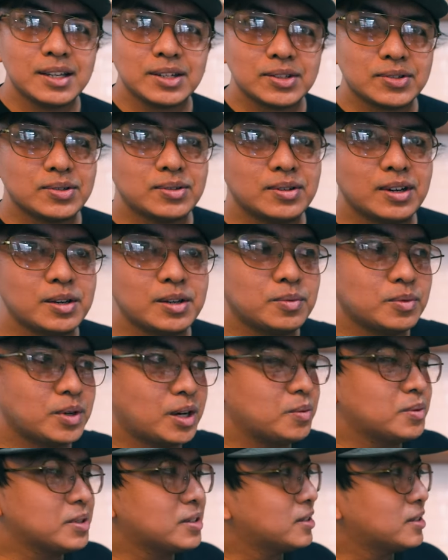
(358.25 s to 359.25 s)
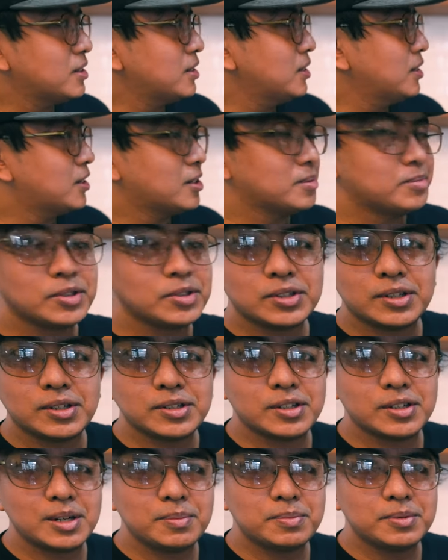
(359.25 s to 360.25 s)
So I would say the
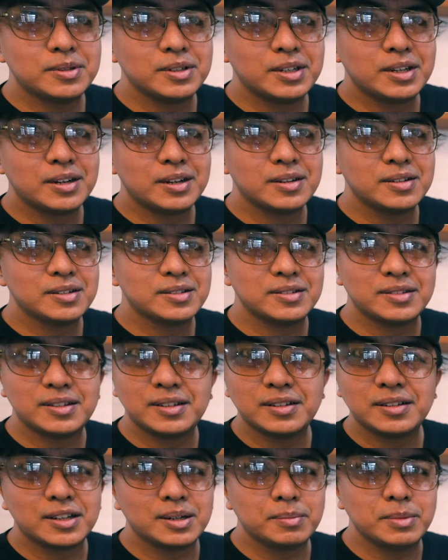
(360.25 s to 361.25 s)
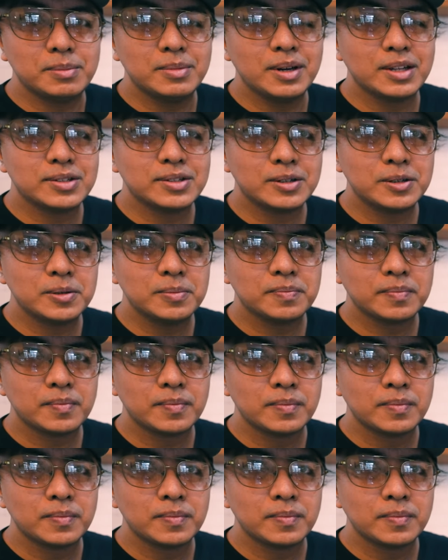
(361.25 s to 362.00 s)
shots that I pull here is still gonna be better.